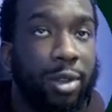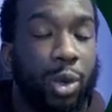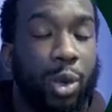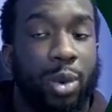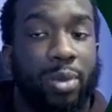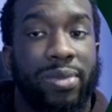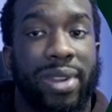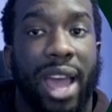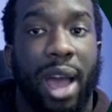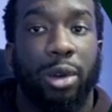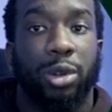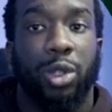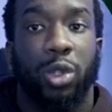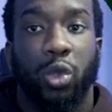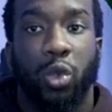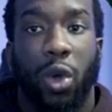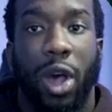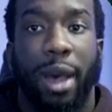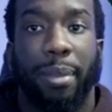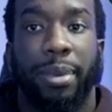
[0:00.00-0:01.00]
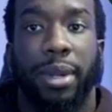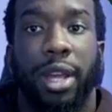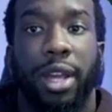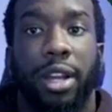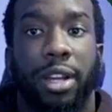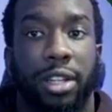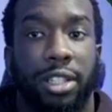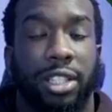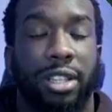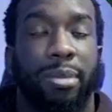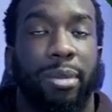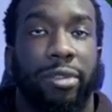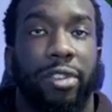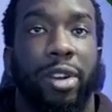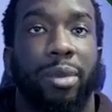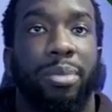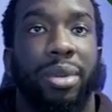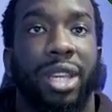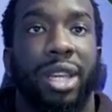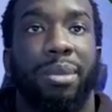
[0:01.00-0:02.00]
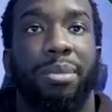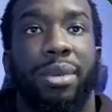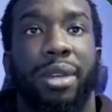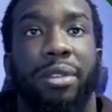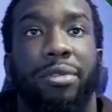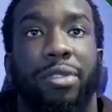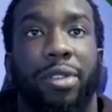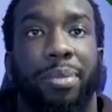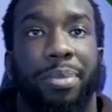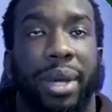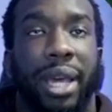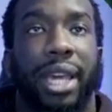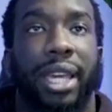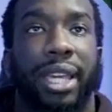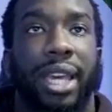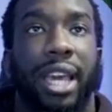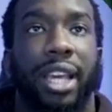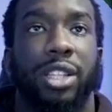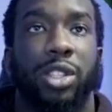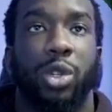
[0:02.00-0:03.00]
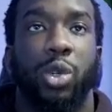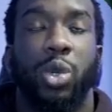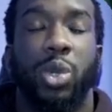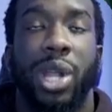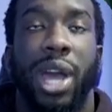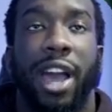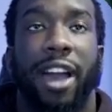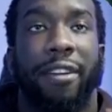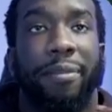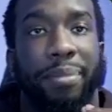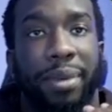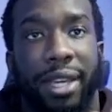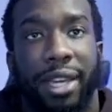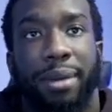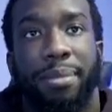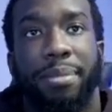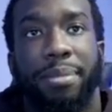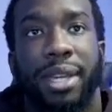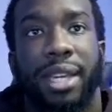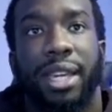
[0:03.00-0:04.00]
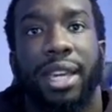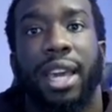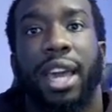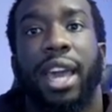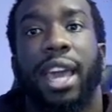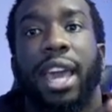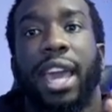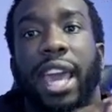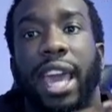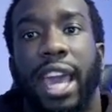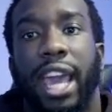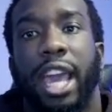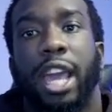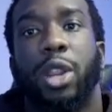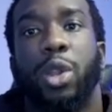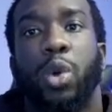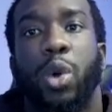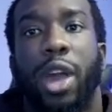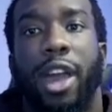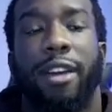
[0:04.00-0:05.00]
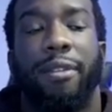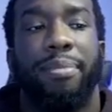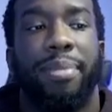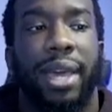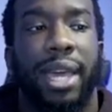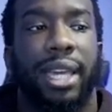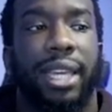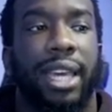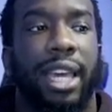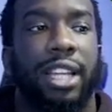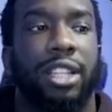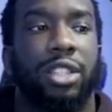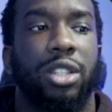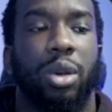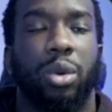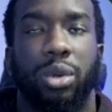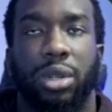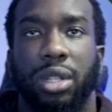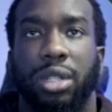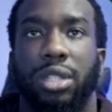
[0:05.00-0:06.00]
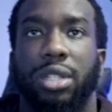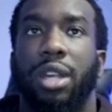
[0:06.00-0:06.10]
now swapped some of your BNB for Pancake. So you now have BNB and you have Pancake tokens.